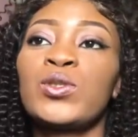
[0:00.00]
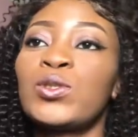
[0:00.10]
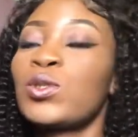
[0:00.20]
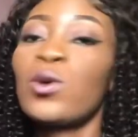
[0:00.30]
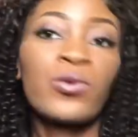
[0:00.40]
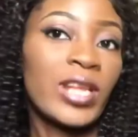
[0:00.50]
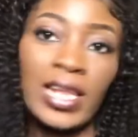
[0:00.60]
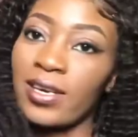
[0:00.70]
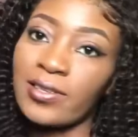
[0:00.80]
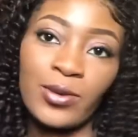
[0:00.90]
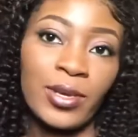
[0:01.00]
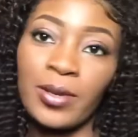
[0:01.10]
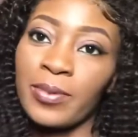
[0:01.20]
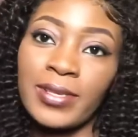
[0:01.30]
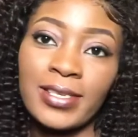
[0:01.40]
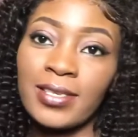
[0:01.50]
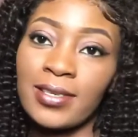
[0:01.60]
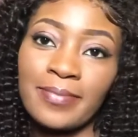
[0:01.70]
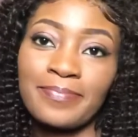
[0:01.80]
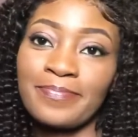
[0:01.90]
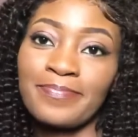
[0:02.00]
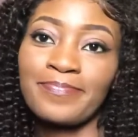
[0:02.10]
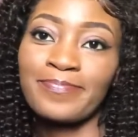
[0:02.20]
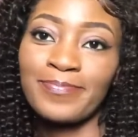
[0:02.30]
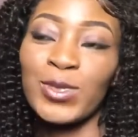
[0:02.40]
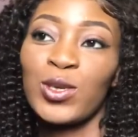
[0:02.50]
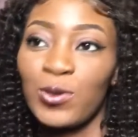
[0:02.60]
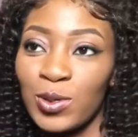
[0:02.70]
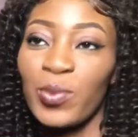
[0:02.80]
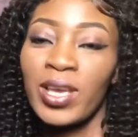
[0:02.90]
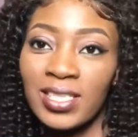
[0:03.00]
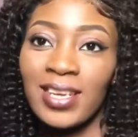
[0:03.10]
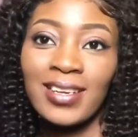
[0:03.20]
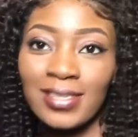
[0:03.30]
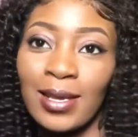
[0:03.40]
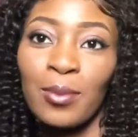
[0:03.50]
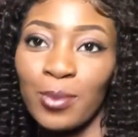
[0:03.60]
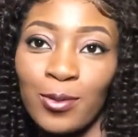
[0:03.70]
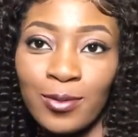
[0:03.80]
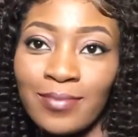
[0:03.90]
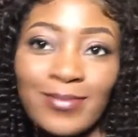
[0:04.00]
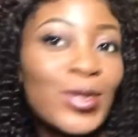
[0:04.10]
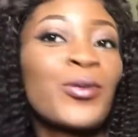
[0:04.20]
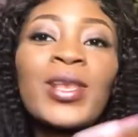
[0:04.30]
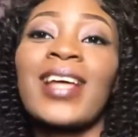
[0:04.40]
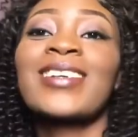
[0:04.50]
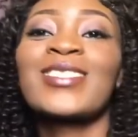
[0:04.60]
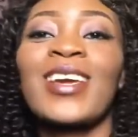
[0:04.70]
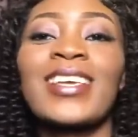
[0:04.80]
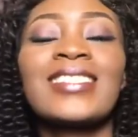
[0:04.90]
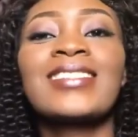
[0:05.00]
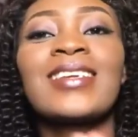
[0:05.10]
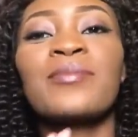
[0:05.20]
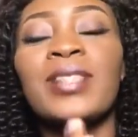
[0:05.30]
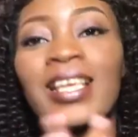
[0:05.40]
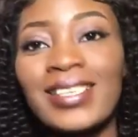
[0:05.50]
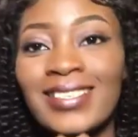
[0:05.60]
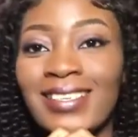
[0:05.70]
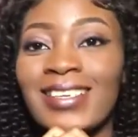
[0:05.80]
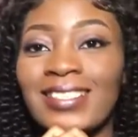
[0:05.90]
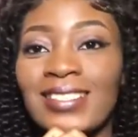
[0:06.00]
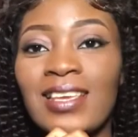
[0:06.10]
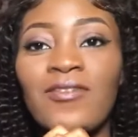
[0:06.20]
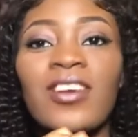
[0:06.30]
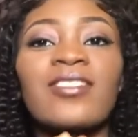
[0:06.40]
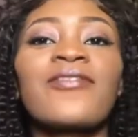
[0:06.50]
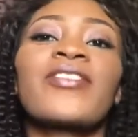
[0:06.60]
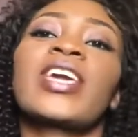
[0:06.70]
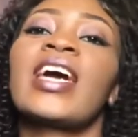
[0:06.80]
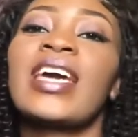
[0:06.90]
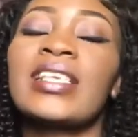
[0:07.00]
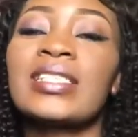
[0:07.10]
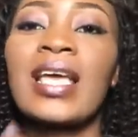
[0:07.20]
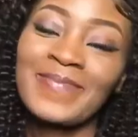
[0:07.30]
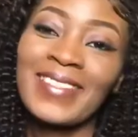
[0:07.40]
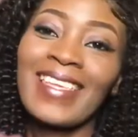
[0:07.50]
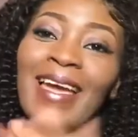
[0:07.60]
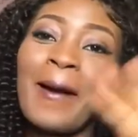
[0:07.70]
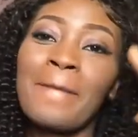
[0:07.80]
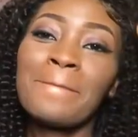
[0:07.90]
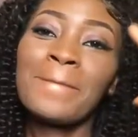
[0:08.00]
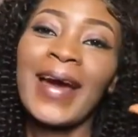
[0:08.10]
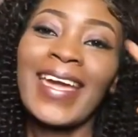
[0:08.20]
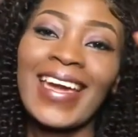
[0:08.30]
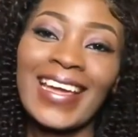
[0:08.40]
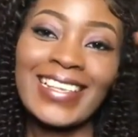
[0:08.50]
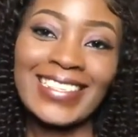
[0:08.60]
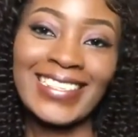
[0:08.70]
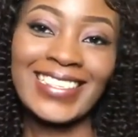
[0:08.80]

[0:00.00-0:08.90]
don't relax your hair, please. Use me as an example. Don't relax your hair. Stay blessed, stay safe. I love you guys. Bye, guys.